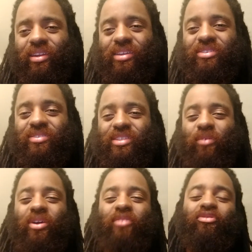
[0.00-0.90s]
Let's just say,
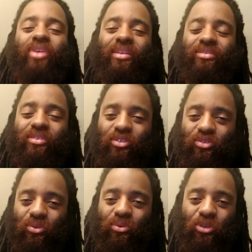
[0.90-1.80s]
what if you had to
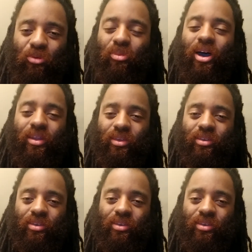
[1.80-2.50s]
control your body?